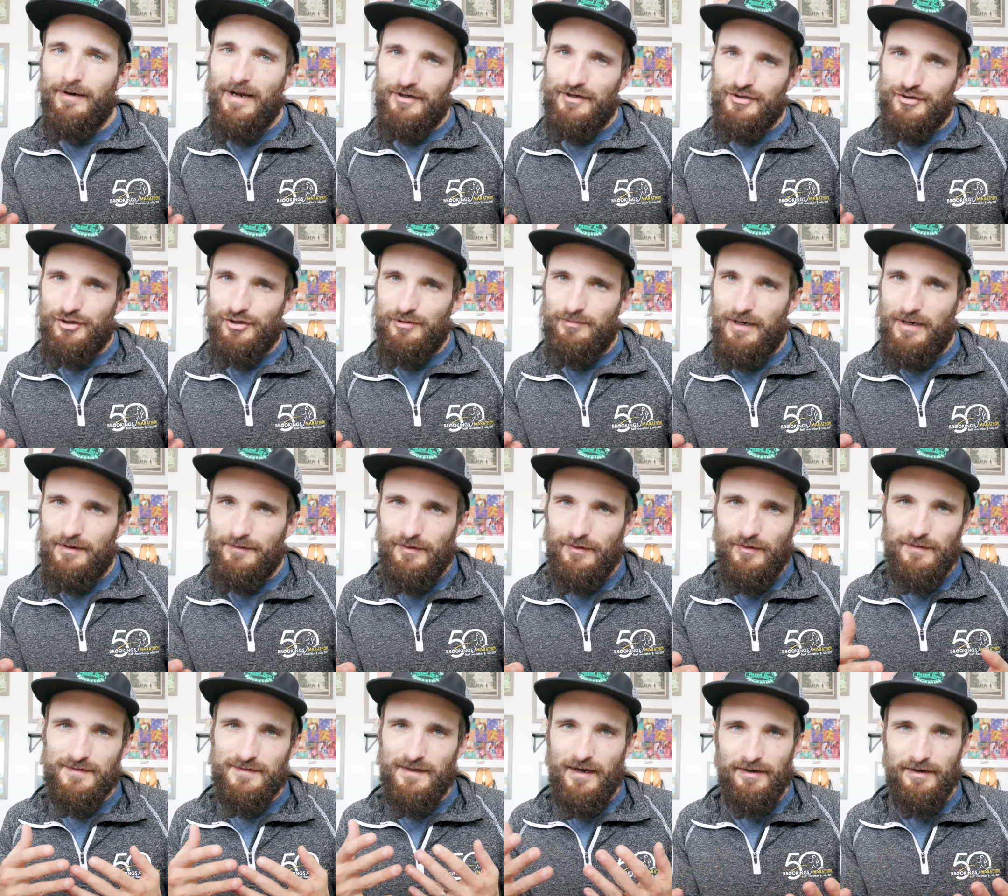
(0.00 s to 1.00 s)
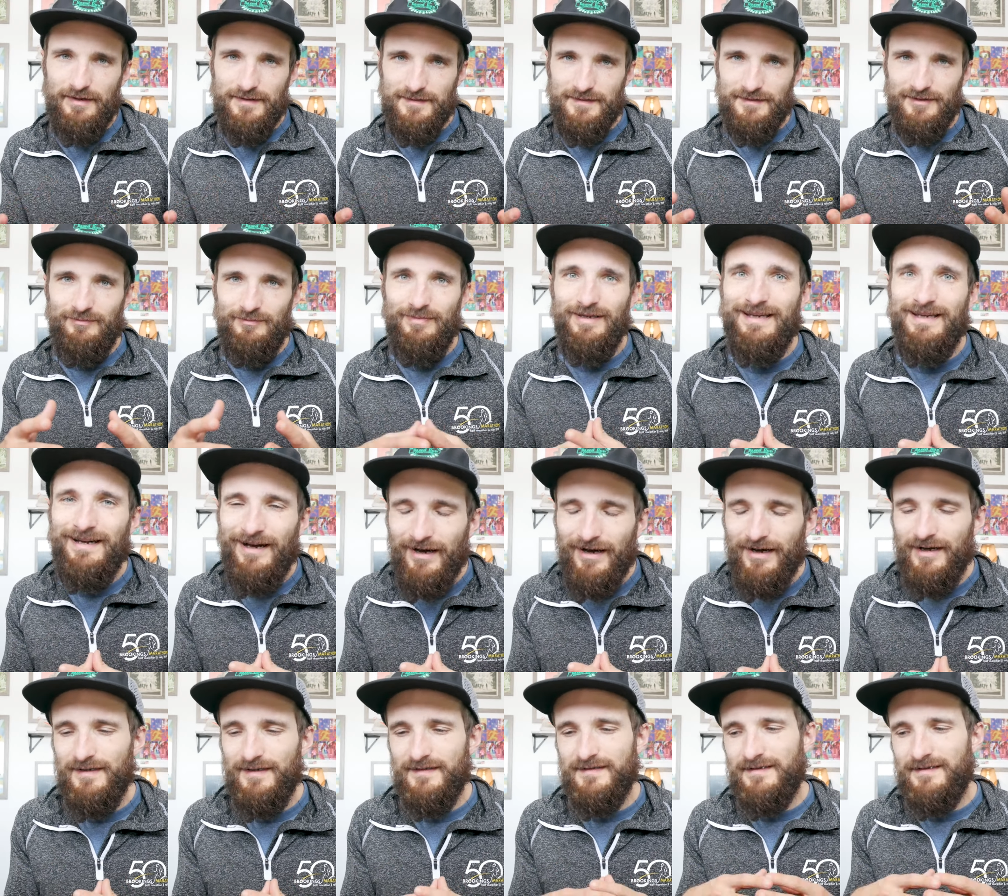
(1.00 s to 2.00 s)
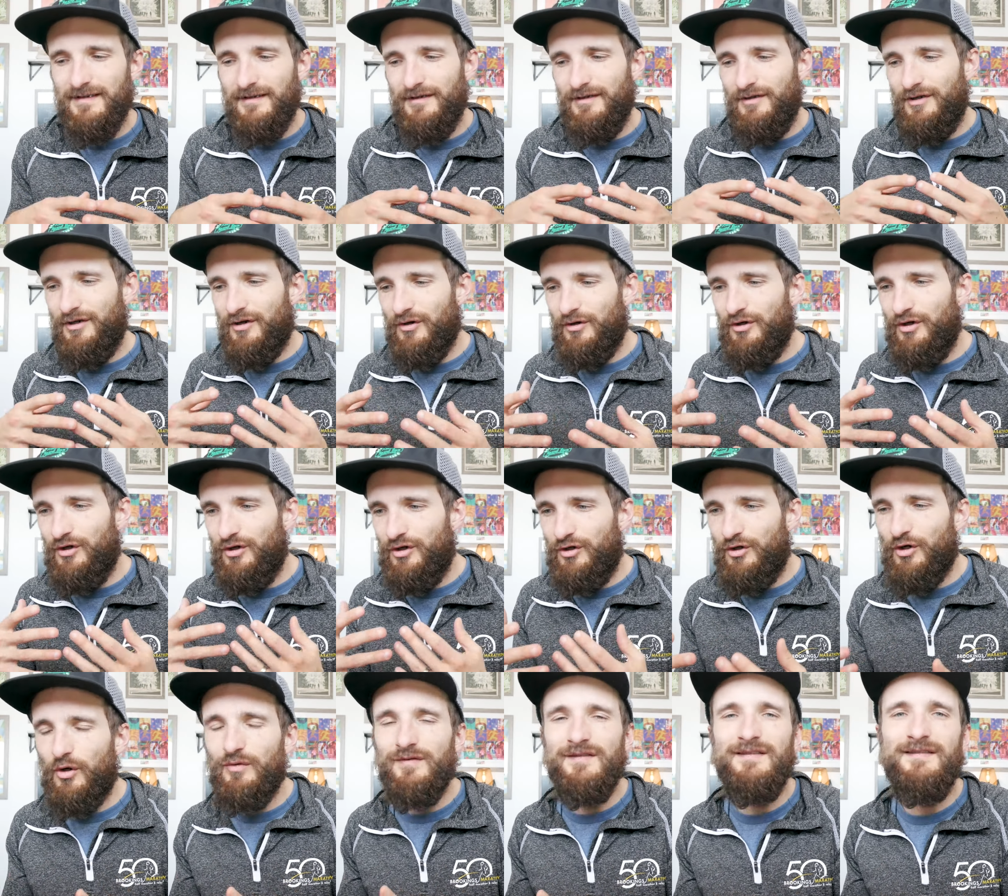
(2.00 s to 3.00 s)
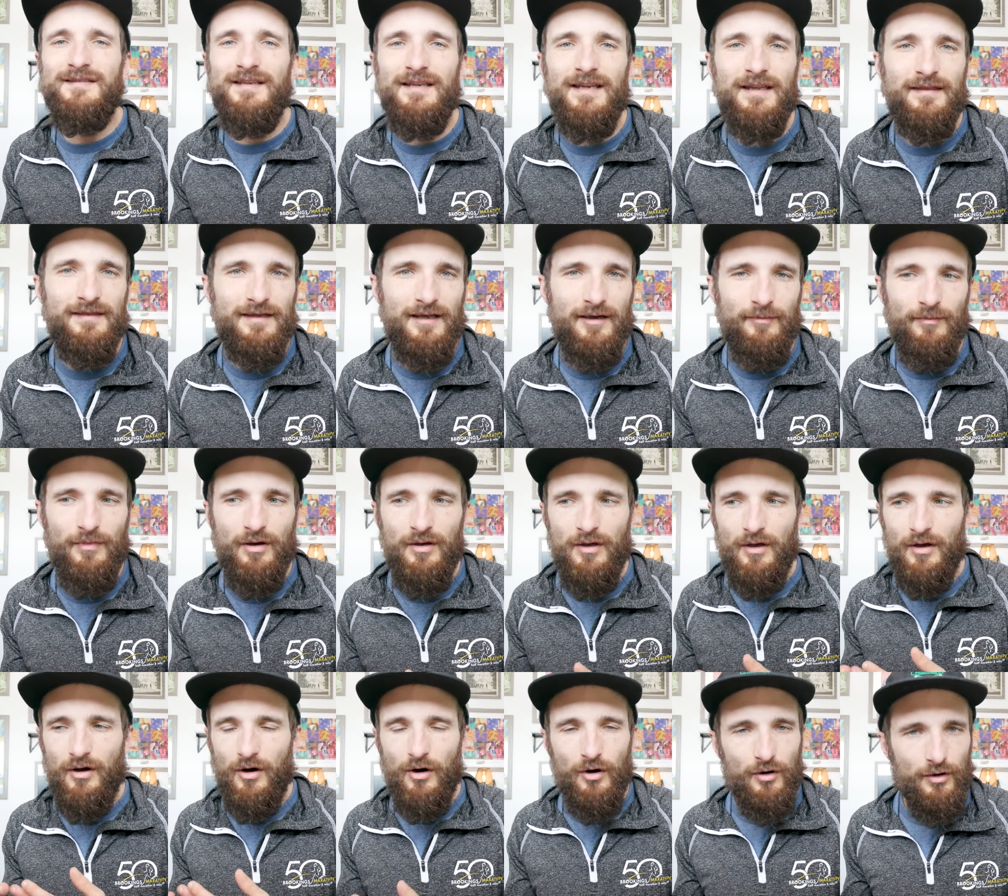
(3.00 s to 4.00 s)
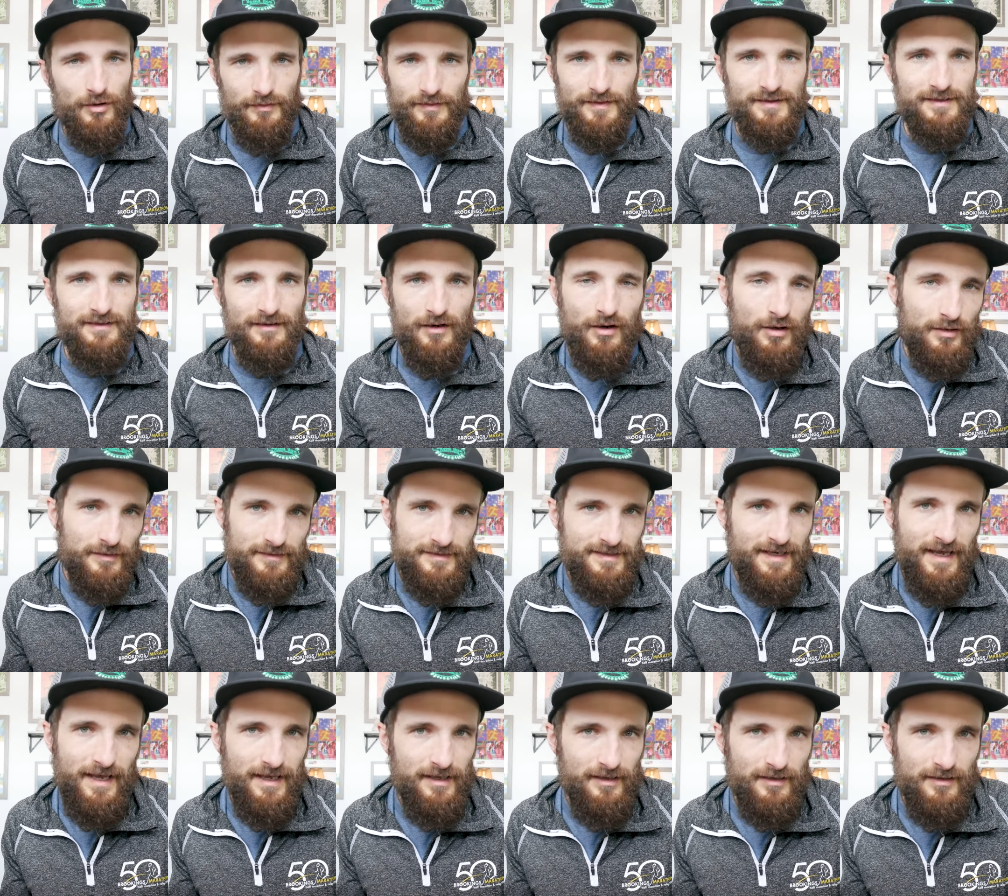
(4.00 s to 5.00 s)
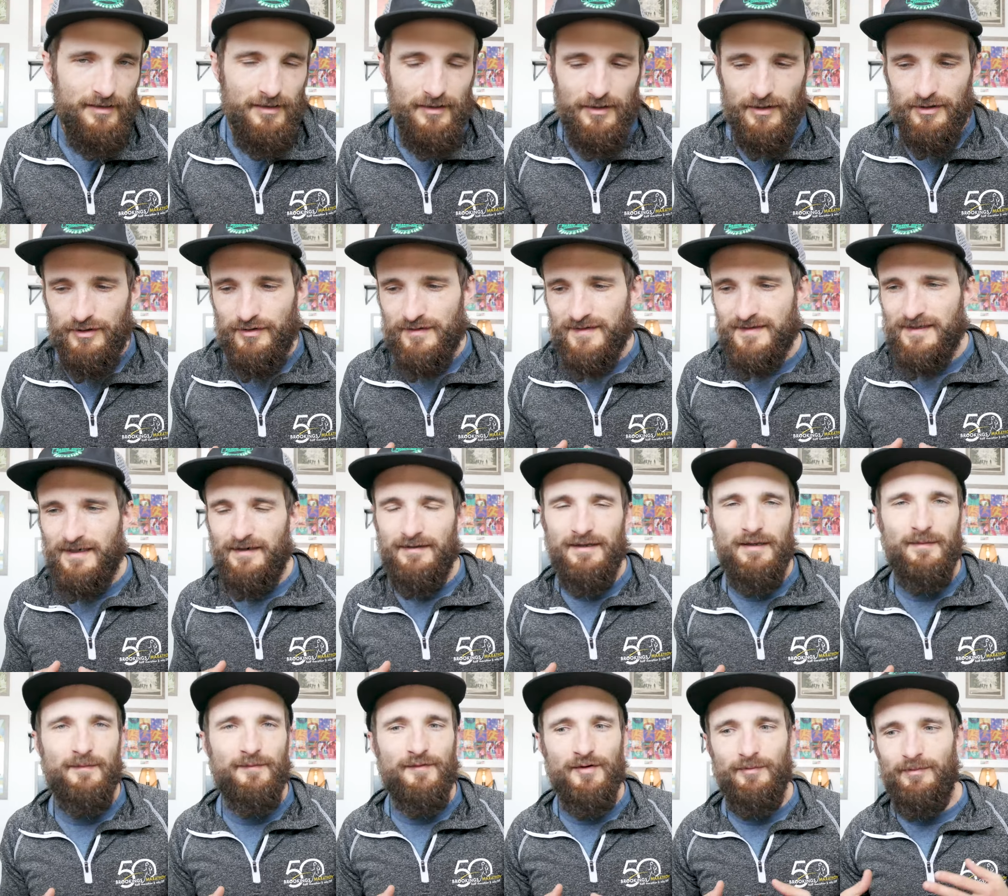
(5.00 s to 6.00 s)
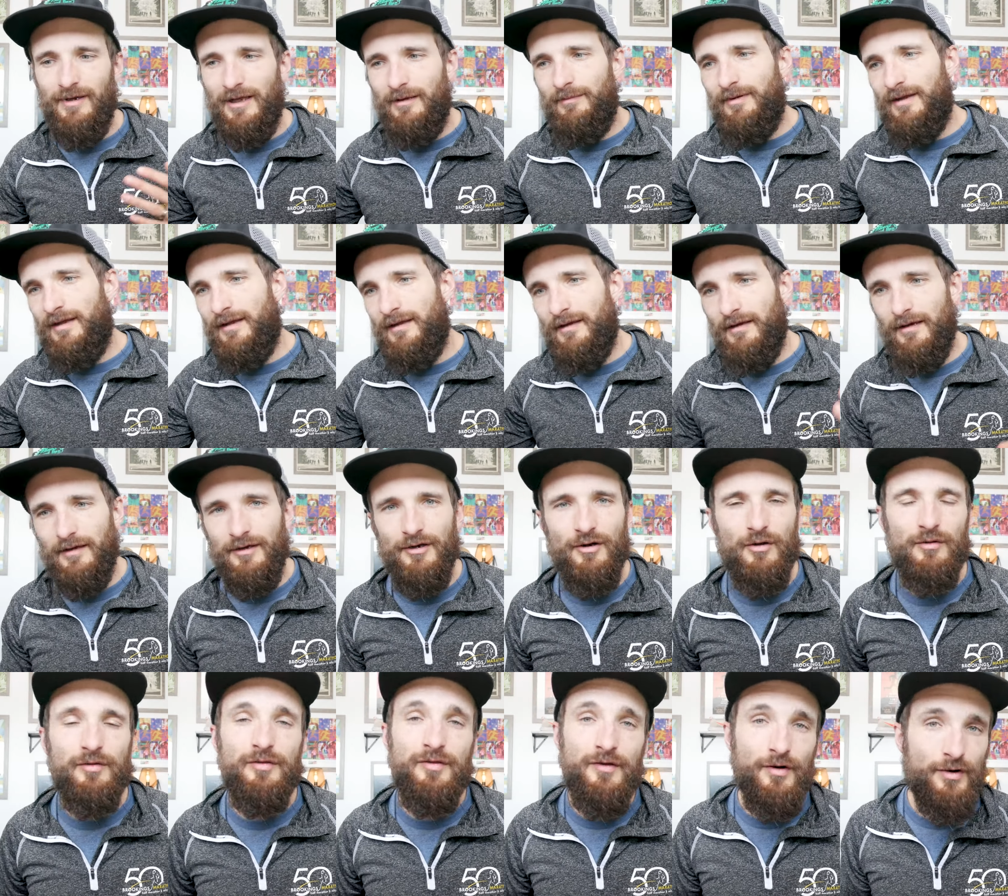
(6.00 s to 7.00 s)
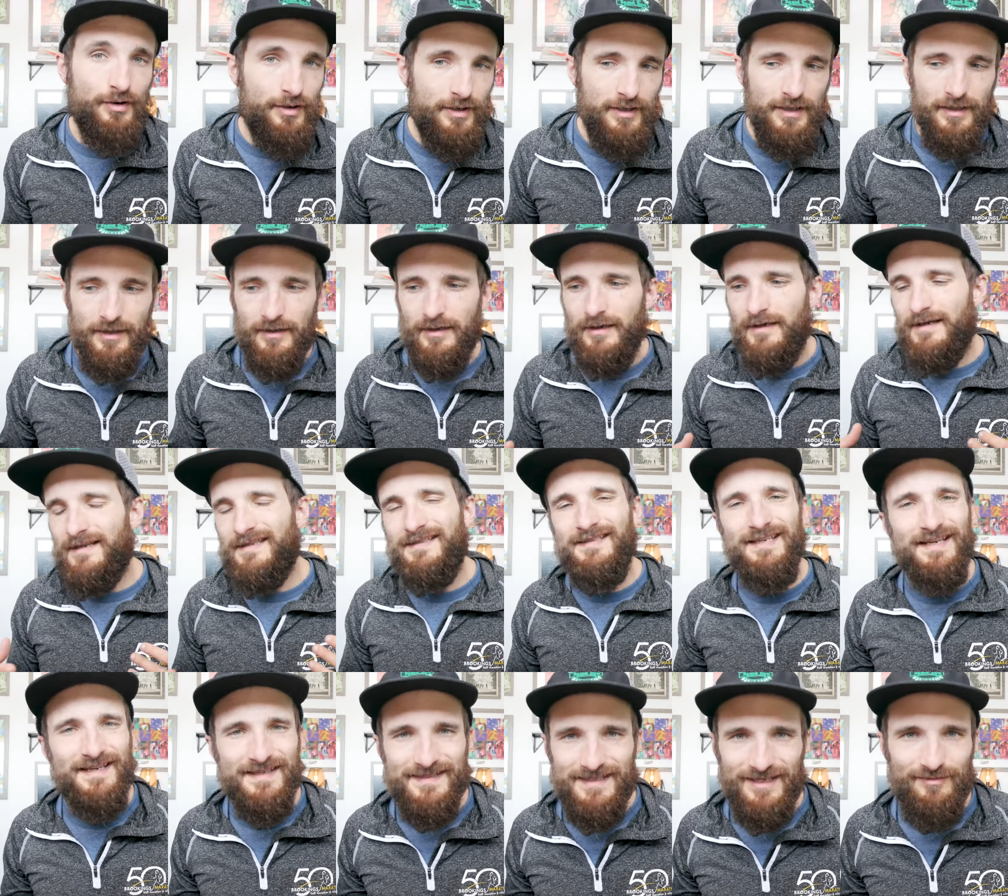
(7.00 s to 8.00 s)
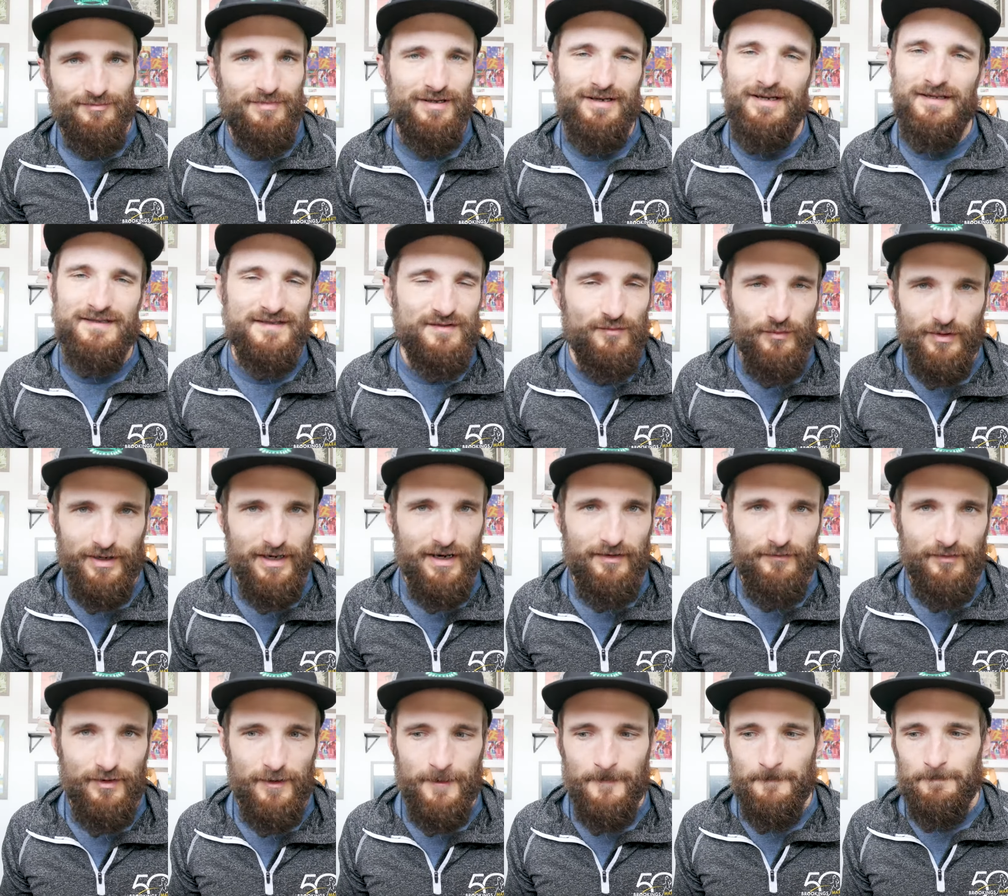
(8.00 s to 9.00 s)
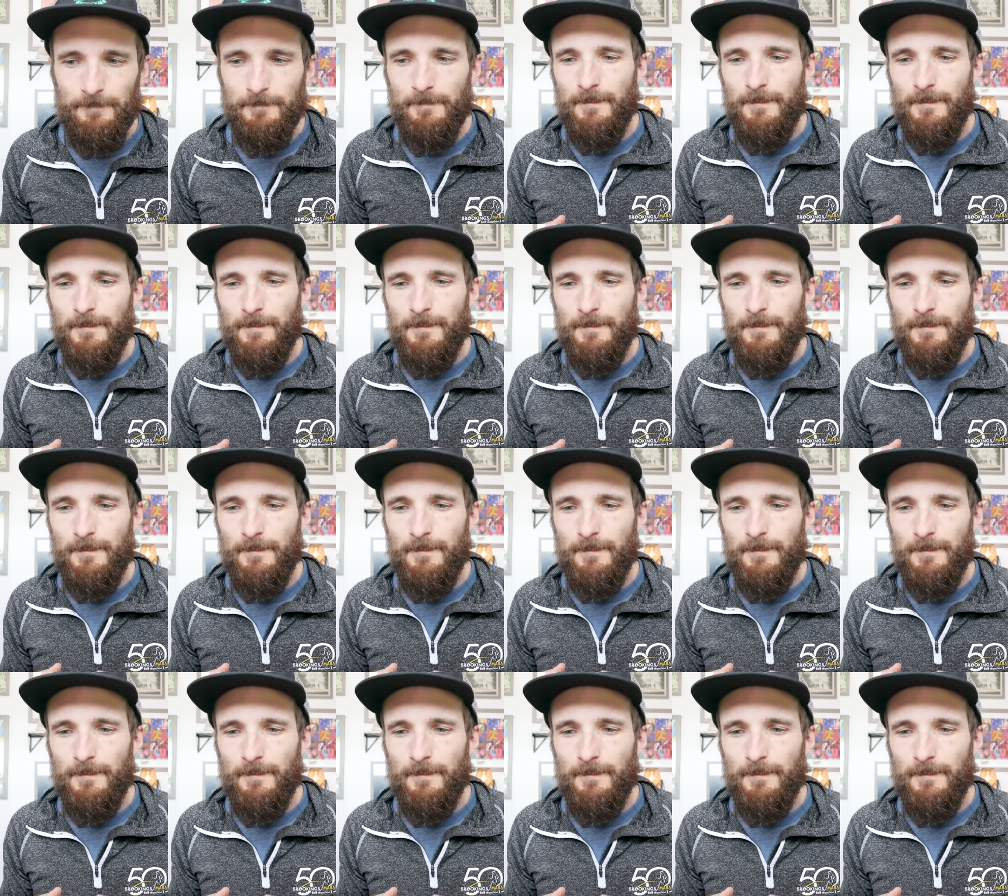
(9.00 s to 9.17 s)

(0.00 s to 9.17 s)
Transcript: not sure about those, honestly, because you don't sit in them all day. You sit in them for maybe, you know, 30, 60 minutes, whatever.